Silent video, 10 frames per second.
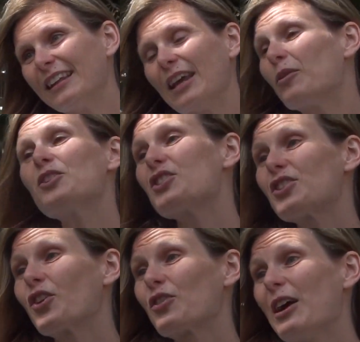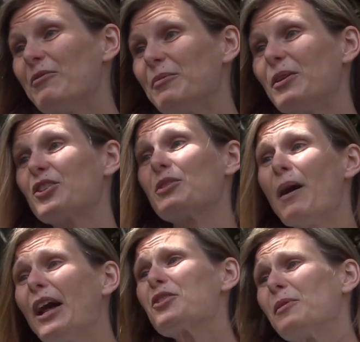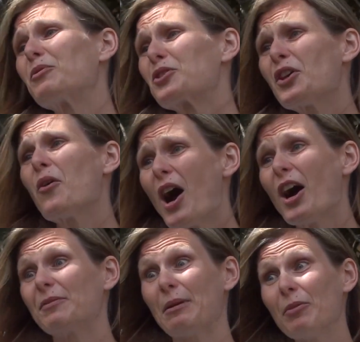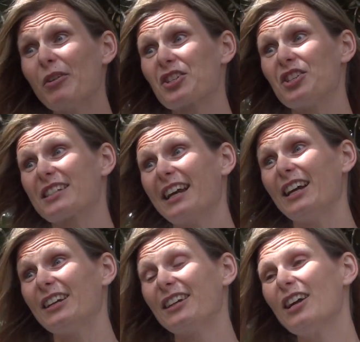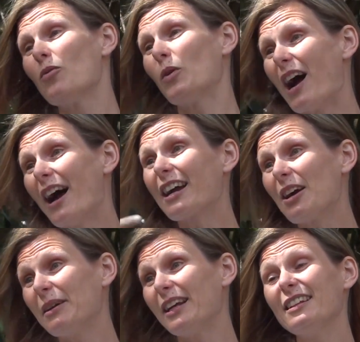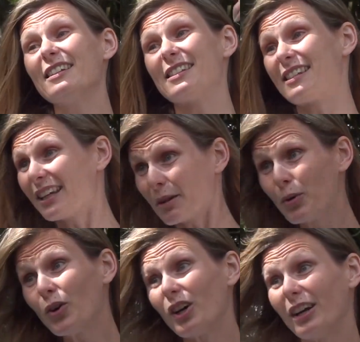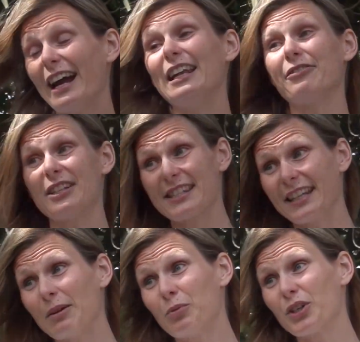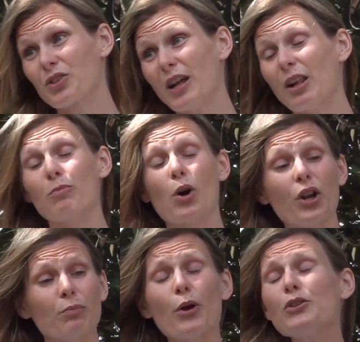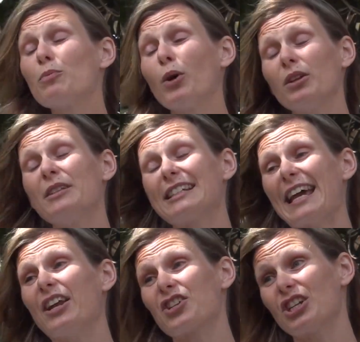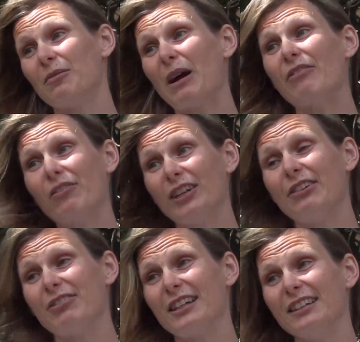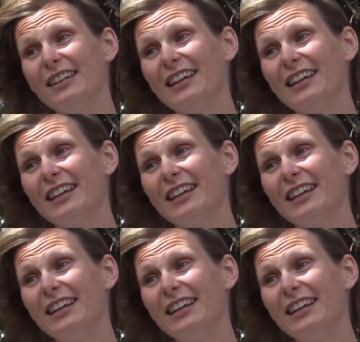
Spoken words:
There was just no crime rate because the punishment was so hard. People were too scared. When I come in Singapore, I lived in Singapore as well. Most modern dictatorship I've ever lived in.